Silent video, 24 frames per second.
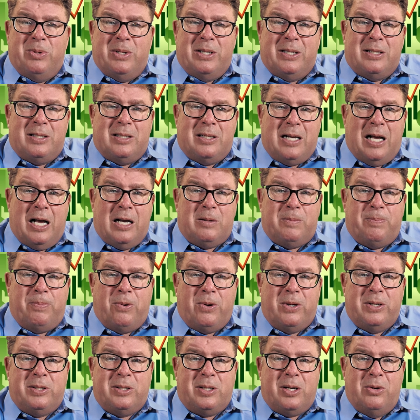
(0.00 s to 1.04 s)
when the stock
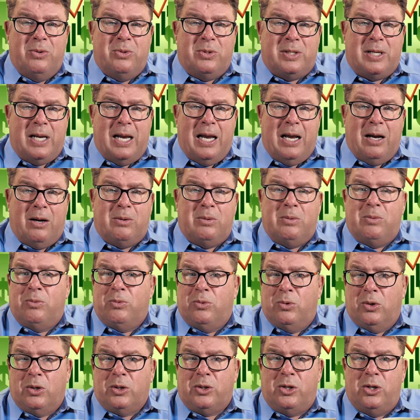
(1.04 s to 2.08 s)
price goes down
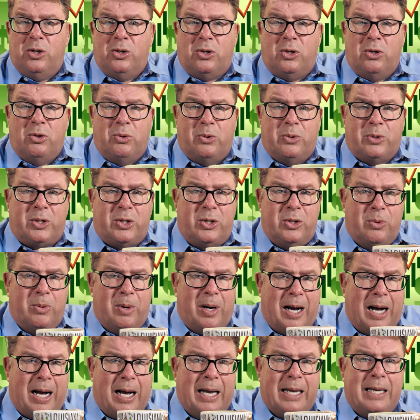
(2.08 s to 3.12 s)
on
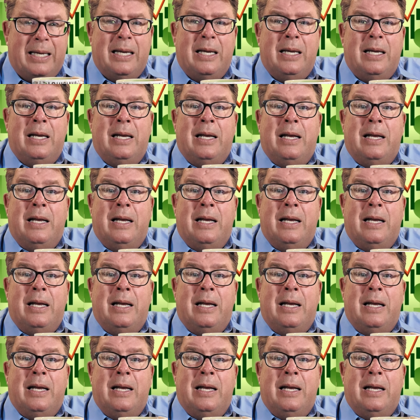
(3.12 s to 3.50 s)
QQQI,